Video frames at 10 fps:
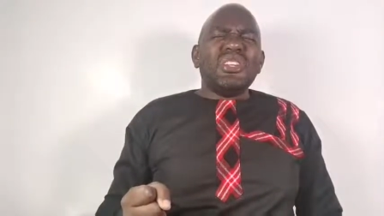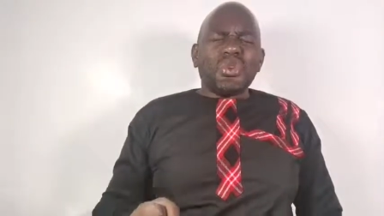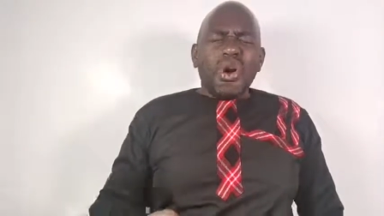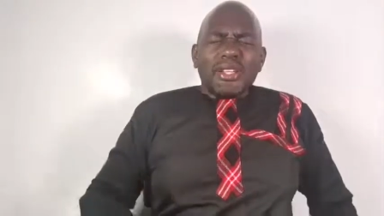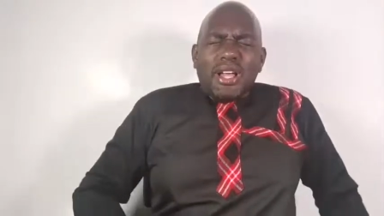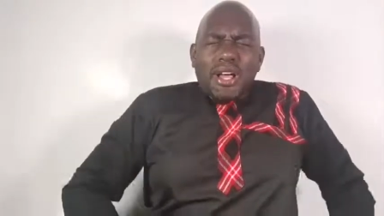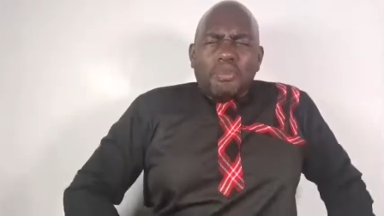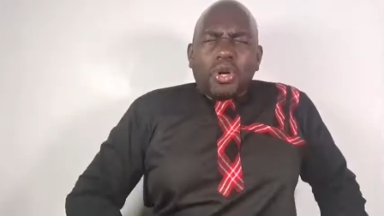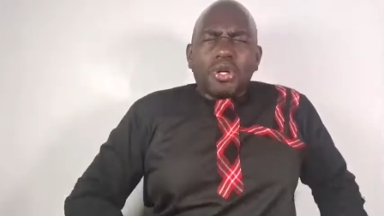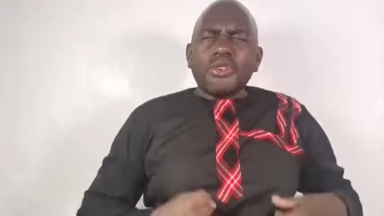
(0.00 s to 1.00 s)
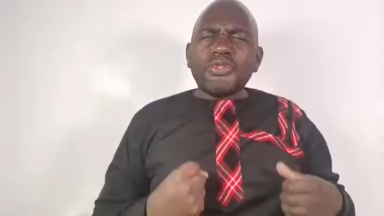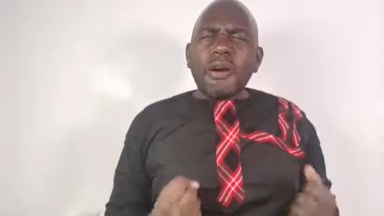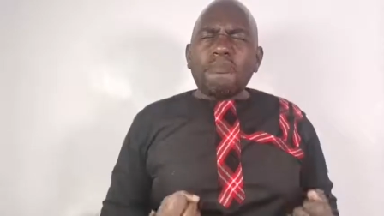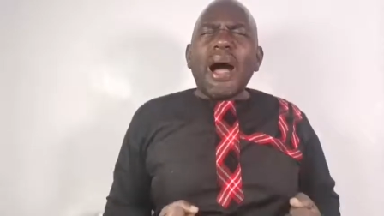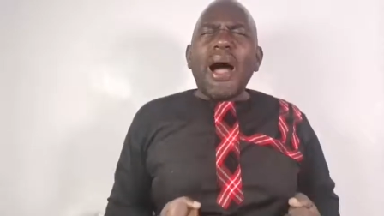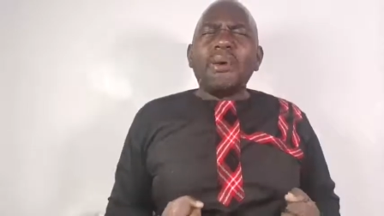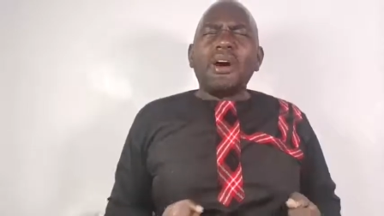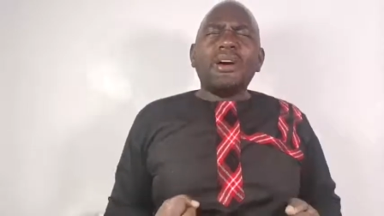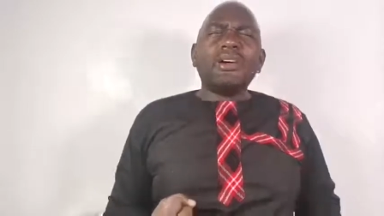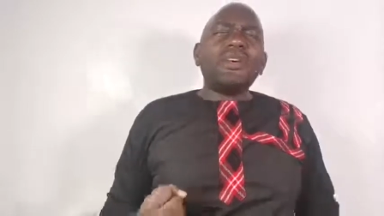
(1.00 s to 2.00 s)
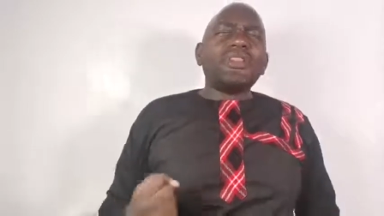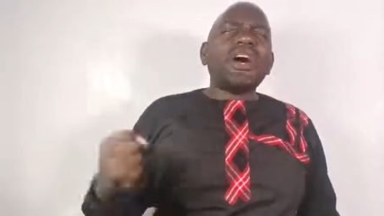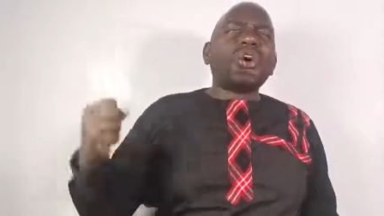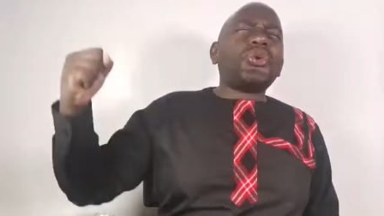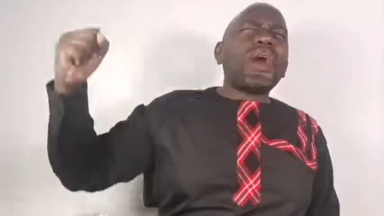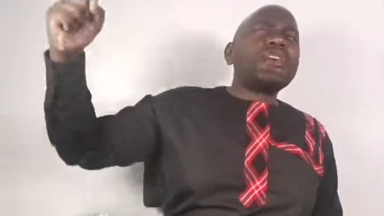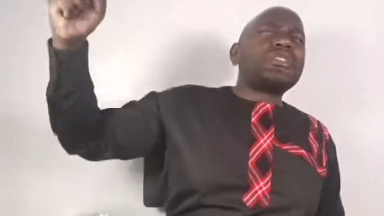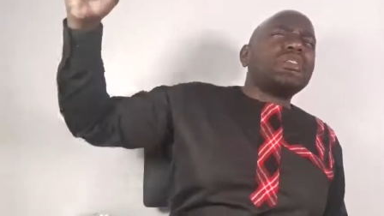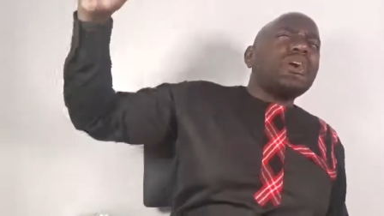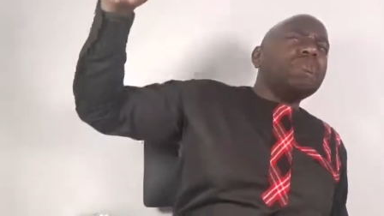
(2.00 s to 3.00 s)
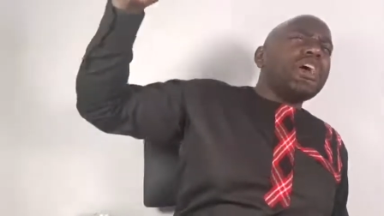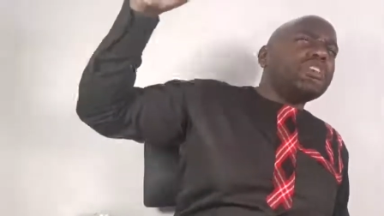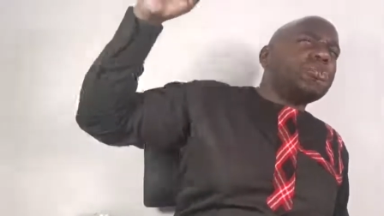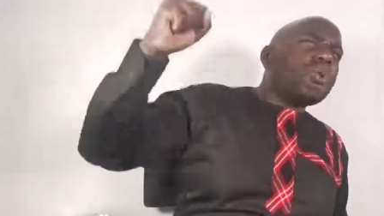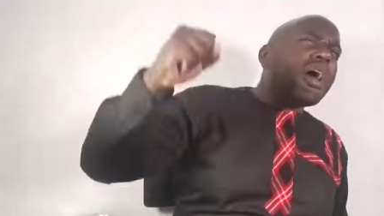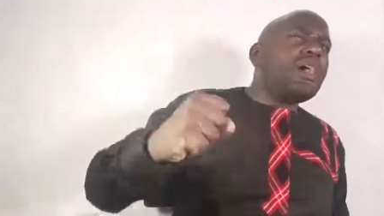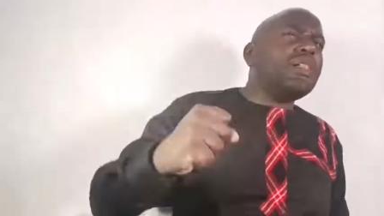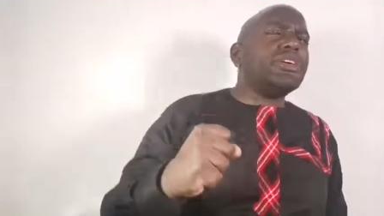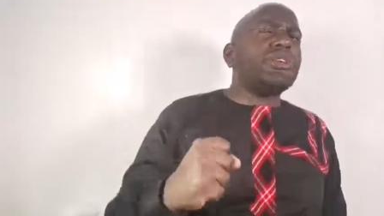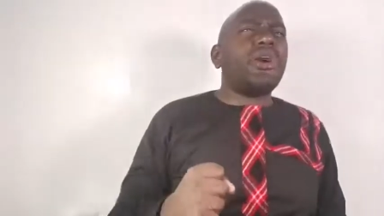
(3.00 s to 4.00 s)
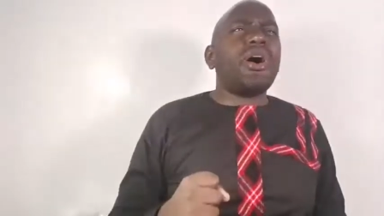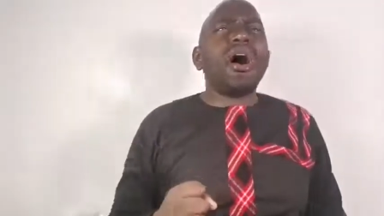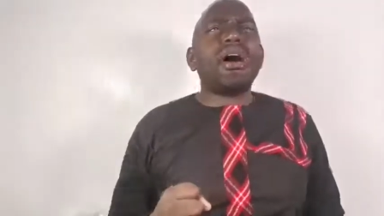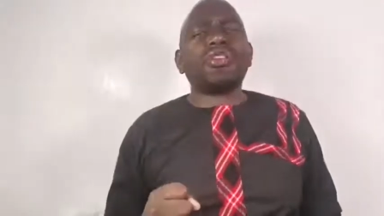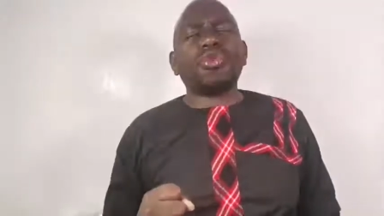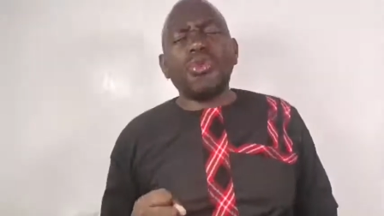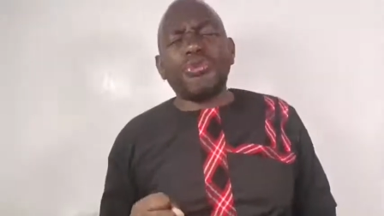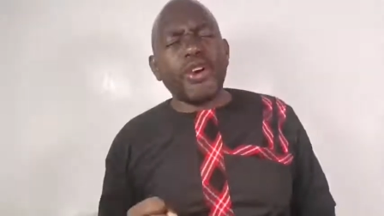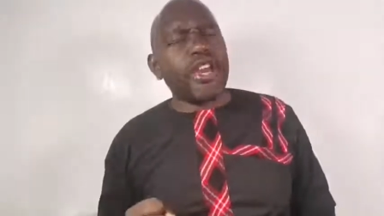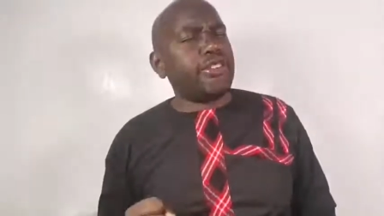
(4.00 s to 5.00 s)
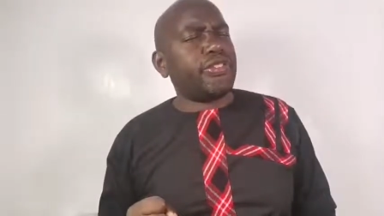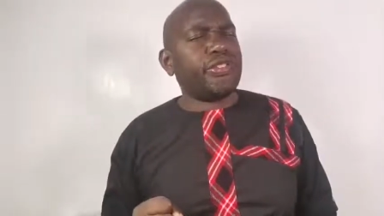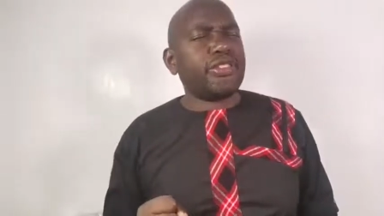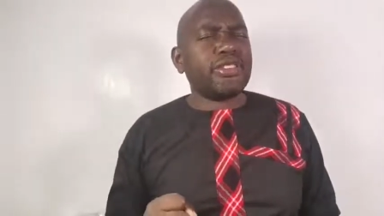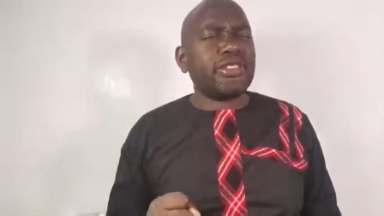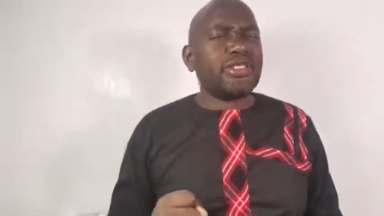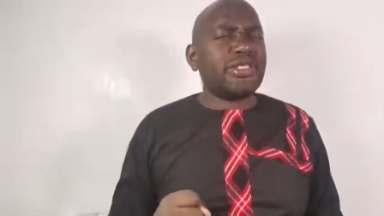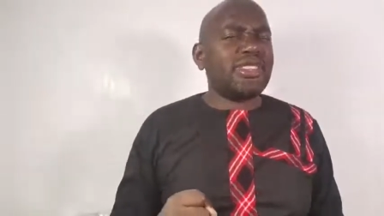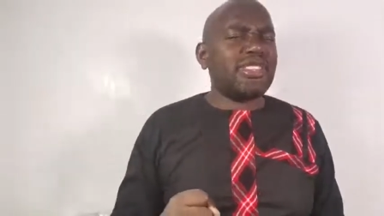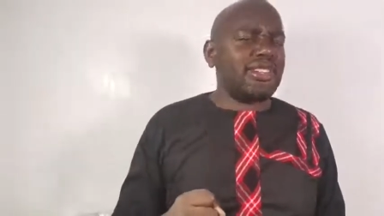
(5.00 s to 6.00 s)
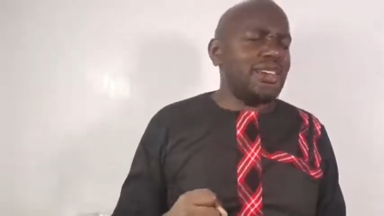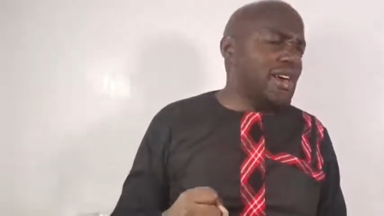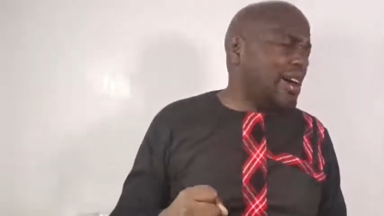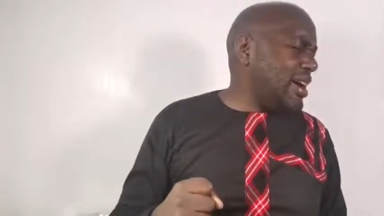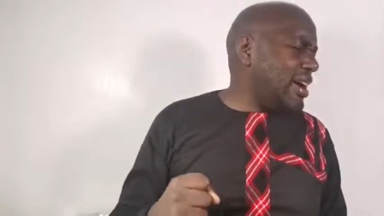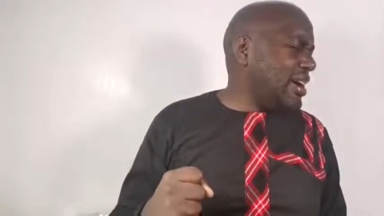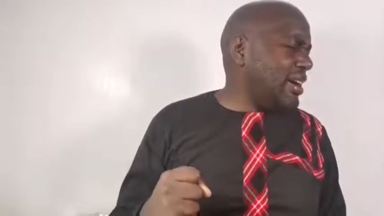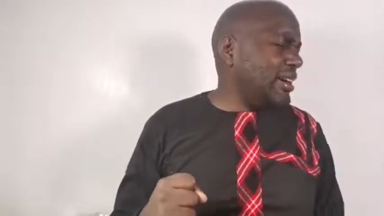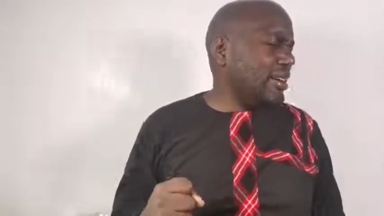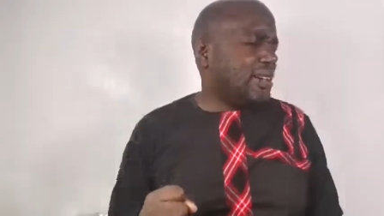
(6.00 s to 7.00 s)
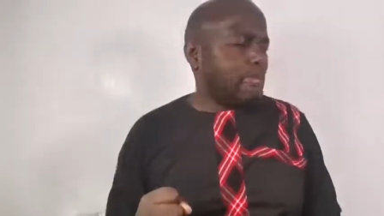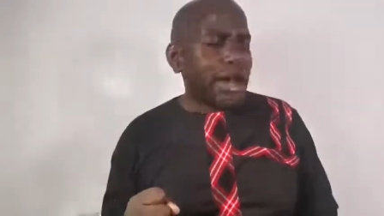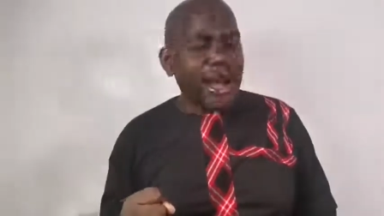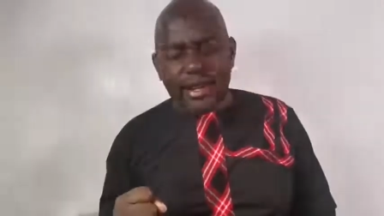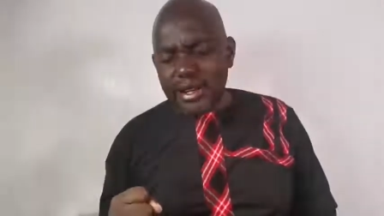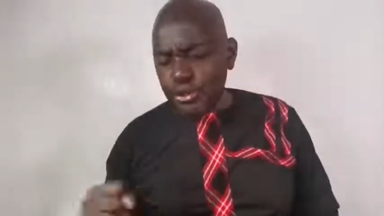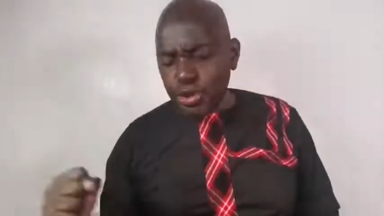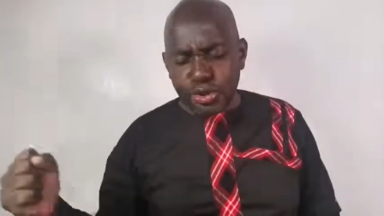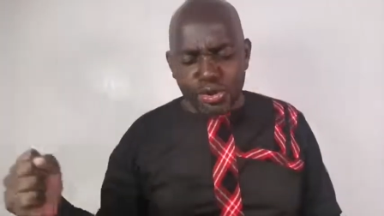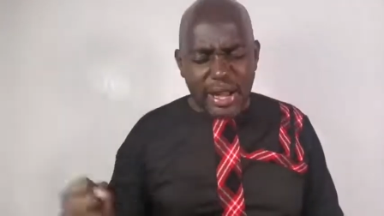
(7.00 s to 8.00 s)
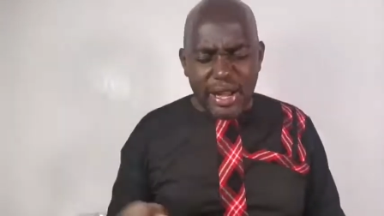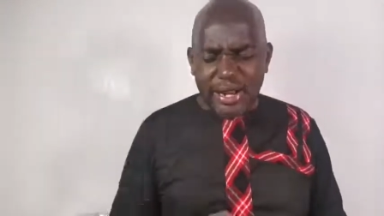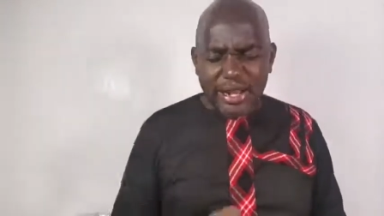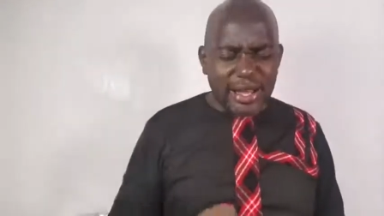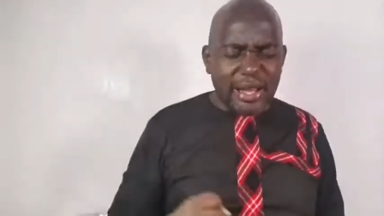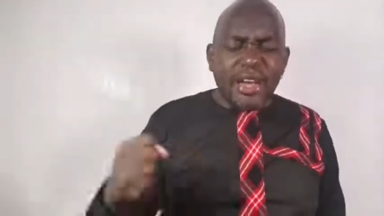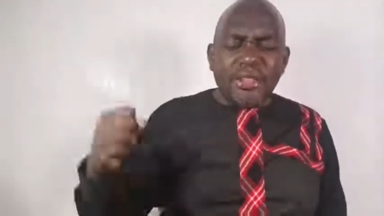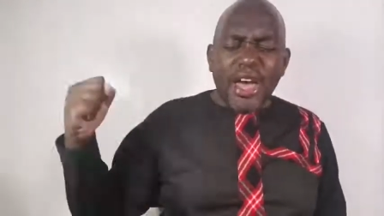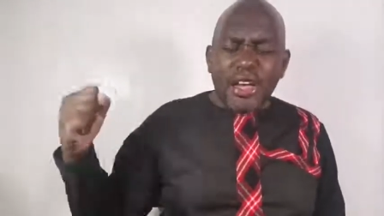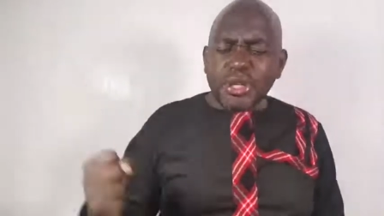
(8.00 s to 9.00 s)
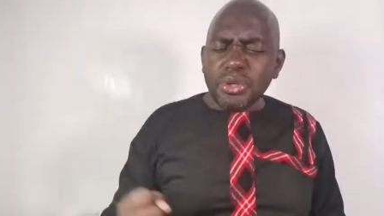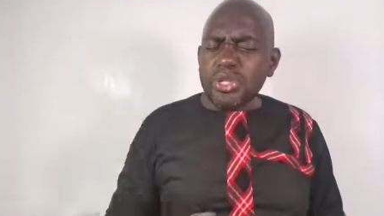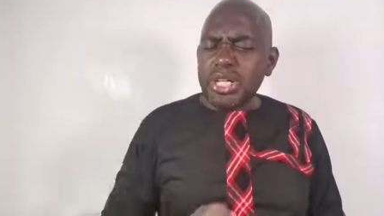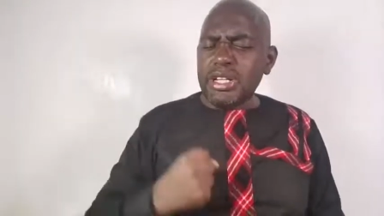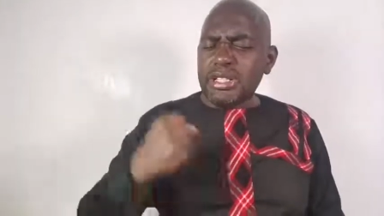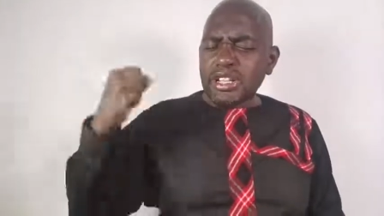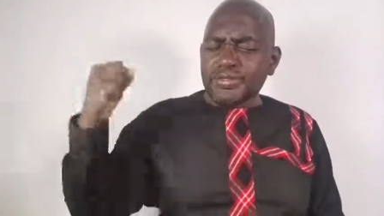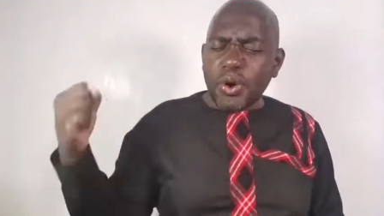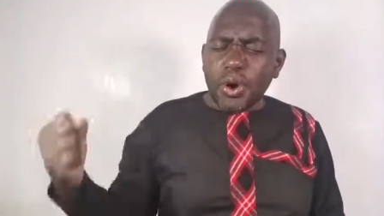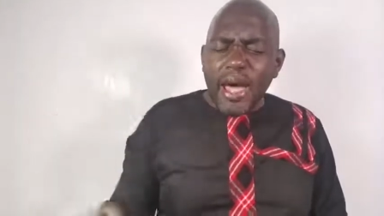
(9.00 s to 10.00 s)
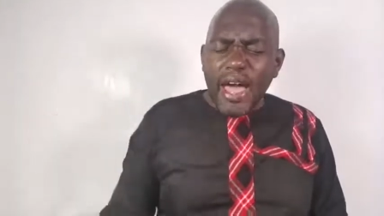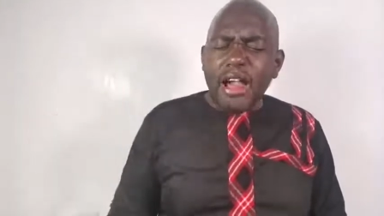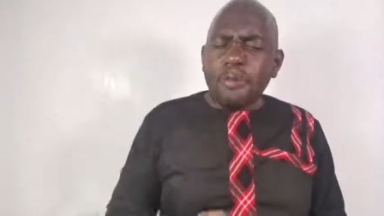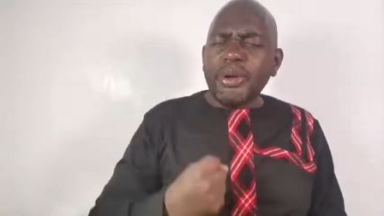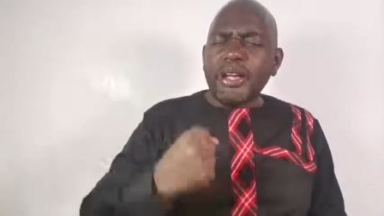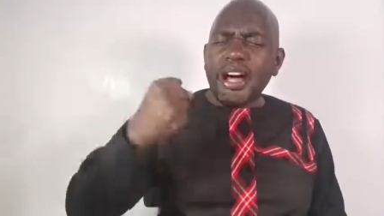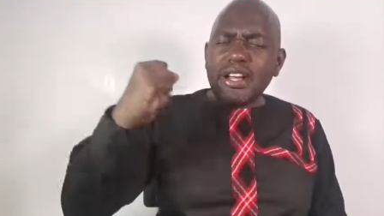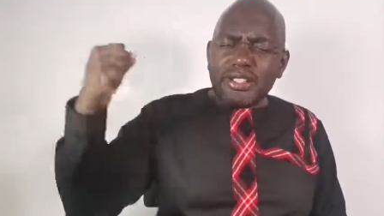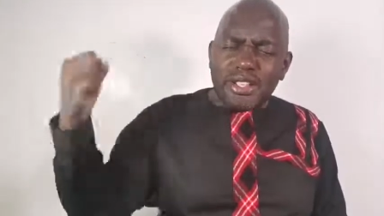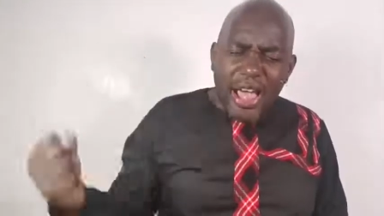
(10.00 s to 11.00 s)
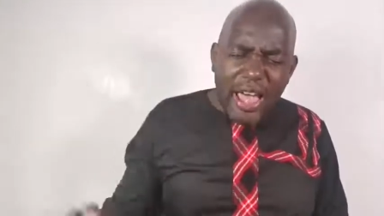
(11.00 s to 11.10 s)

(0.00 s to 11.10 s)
So because of that power, that Christ may dwell in your heart through faith. Yay! Thank you, Jesus, for helping us